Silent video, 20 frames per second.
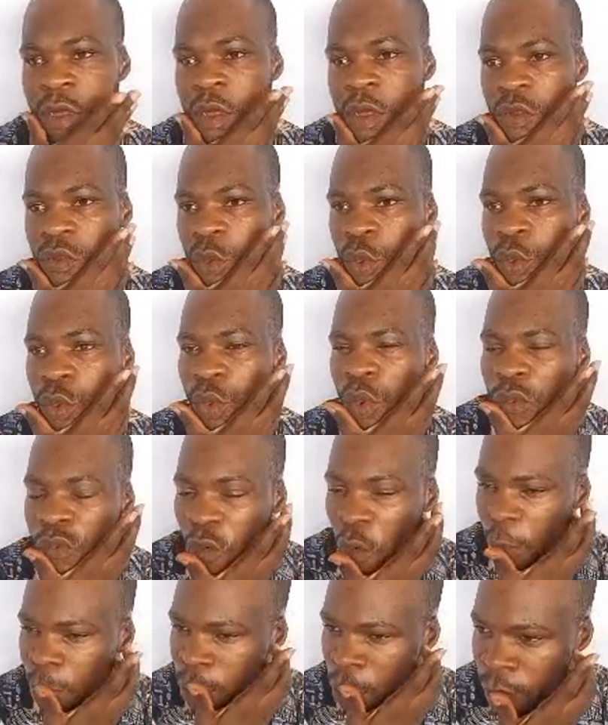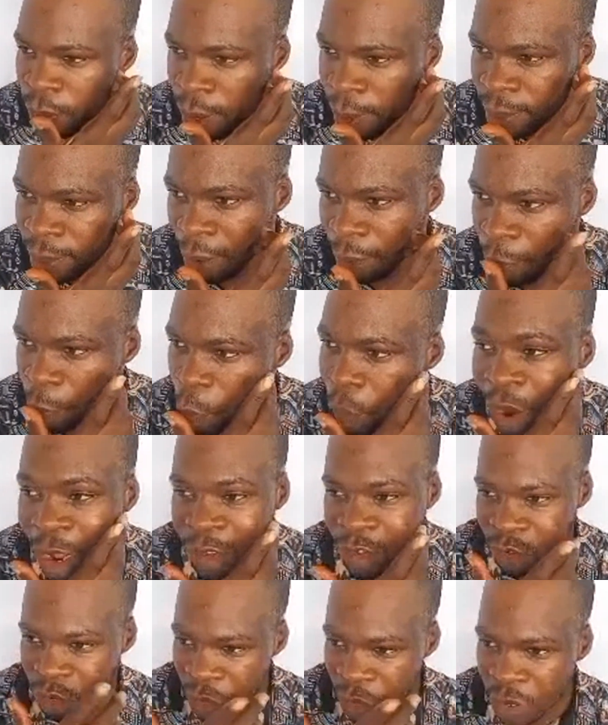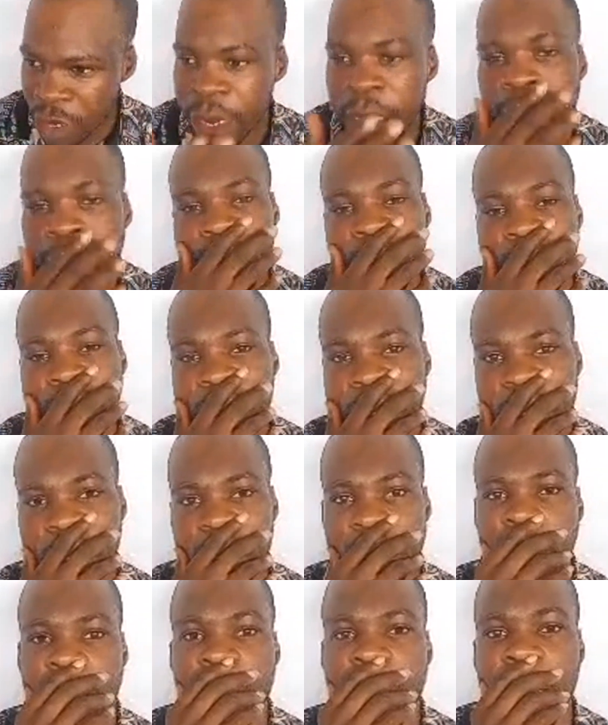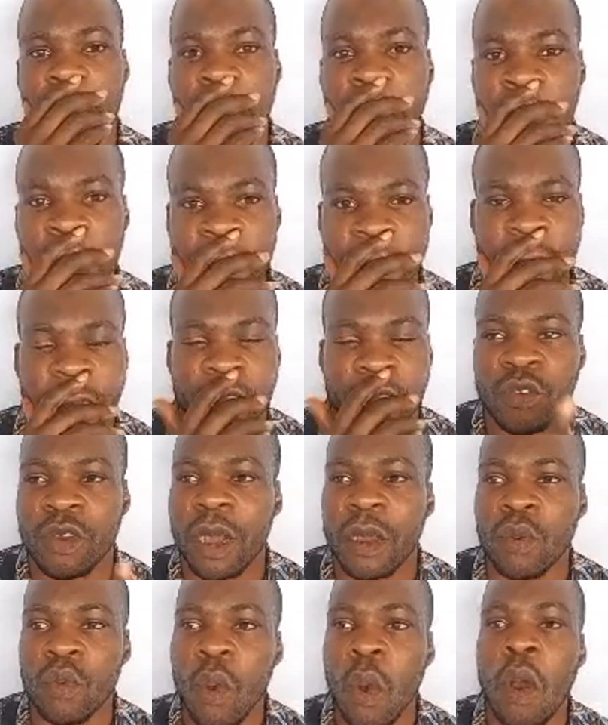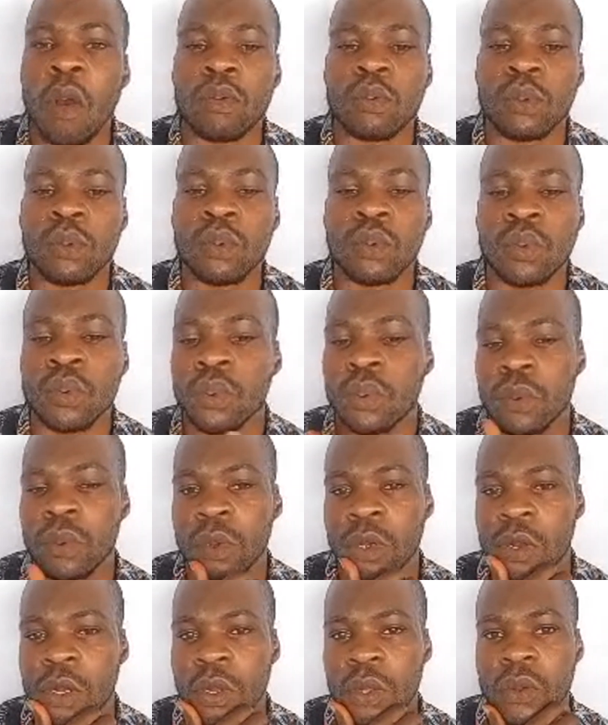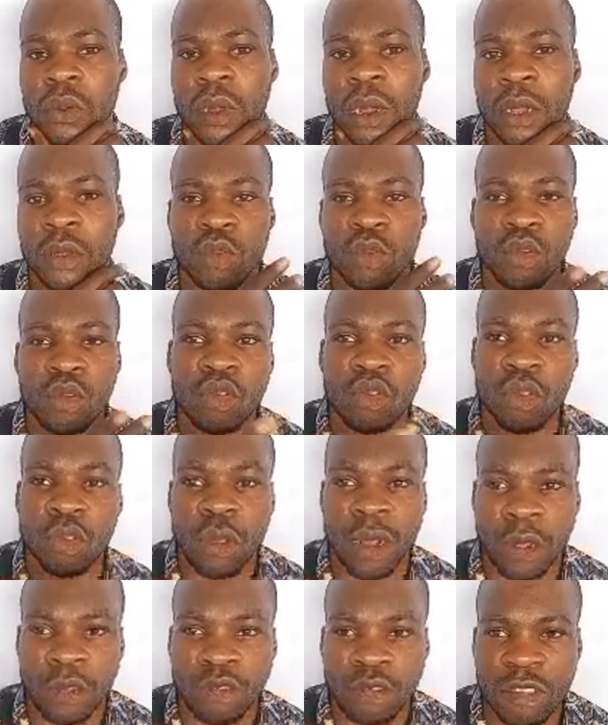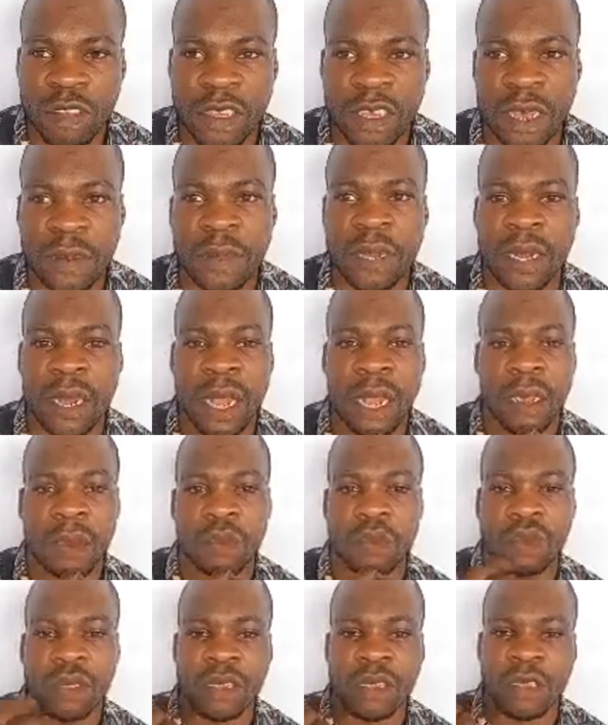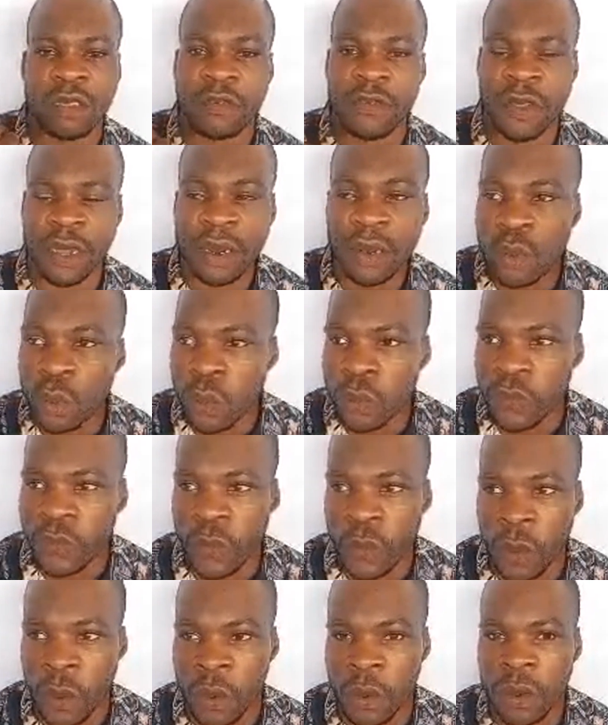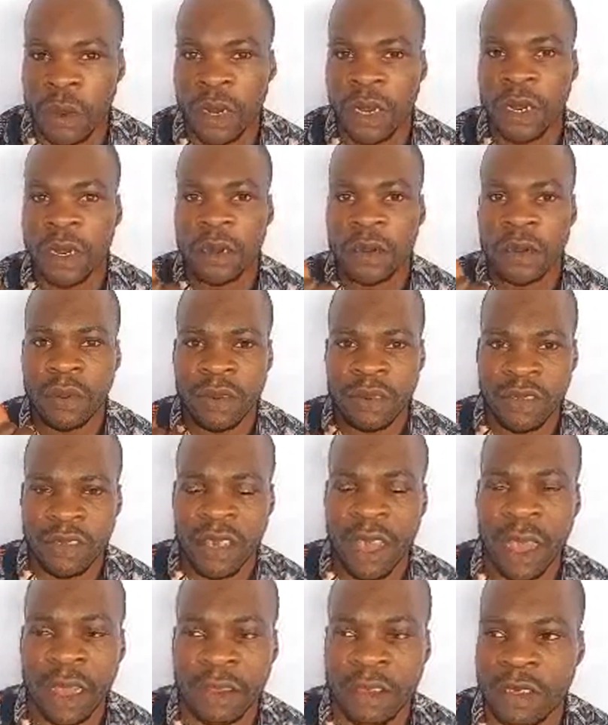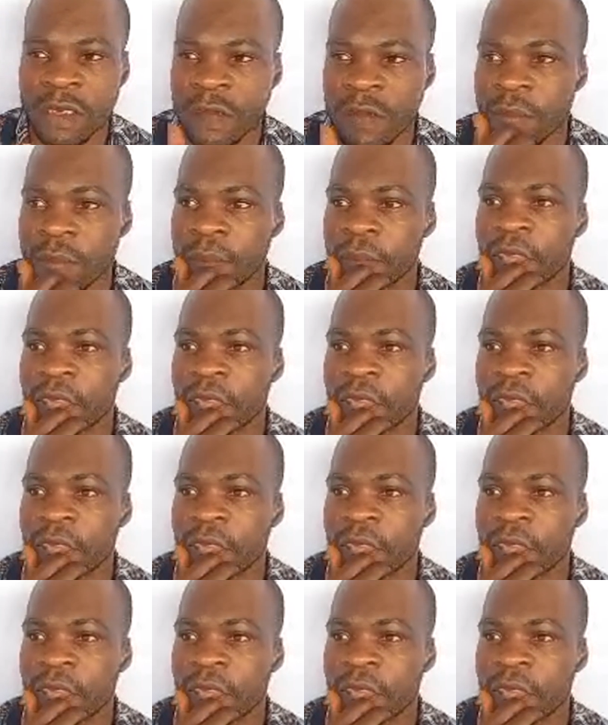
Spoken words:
So you look for problem that people are struggling with, and you can go on Google. You can use Gemini, which is very good for research.